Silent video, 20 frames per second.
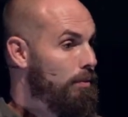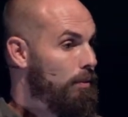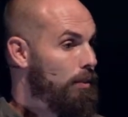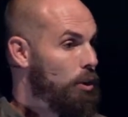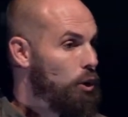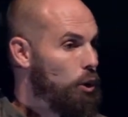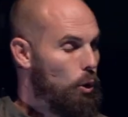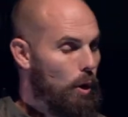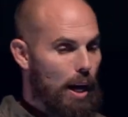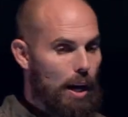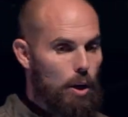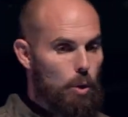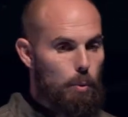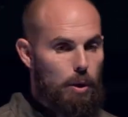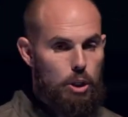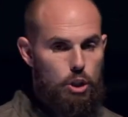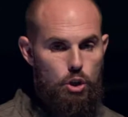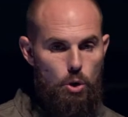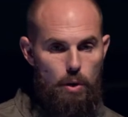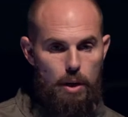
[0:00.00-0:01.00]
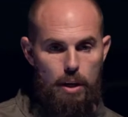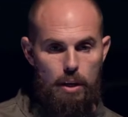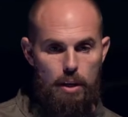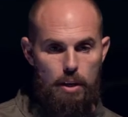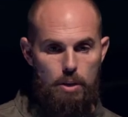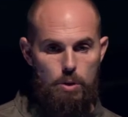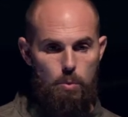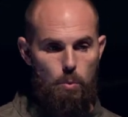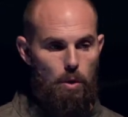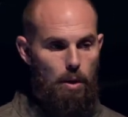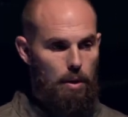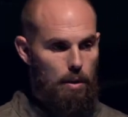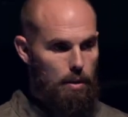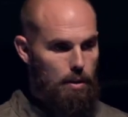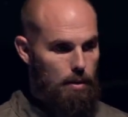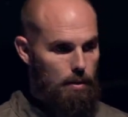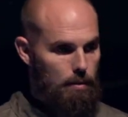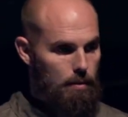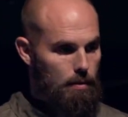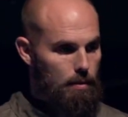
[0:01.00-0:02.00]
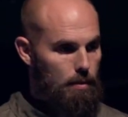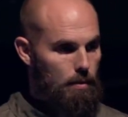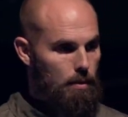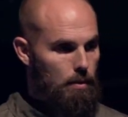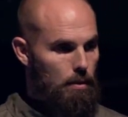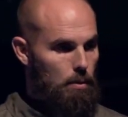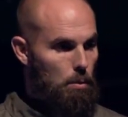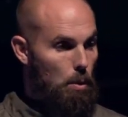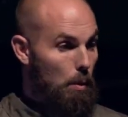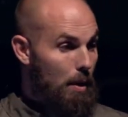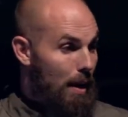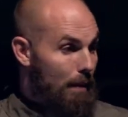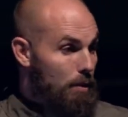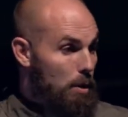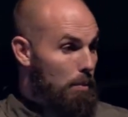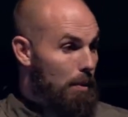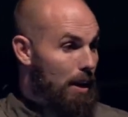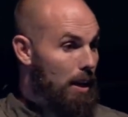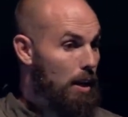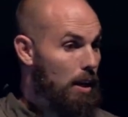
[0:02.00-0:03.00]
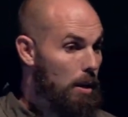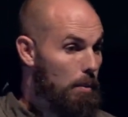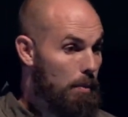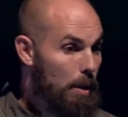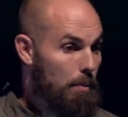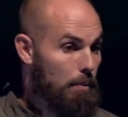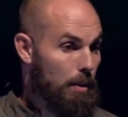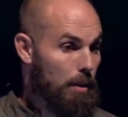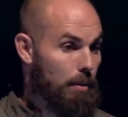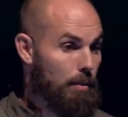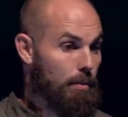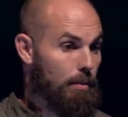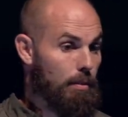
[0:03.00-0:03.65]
So, how do we join in his work? Well, we have to make a commitment.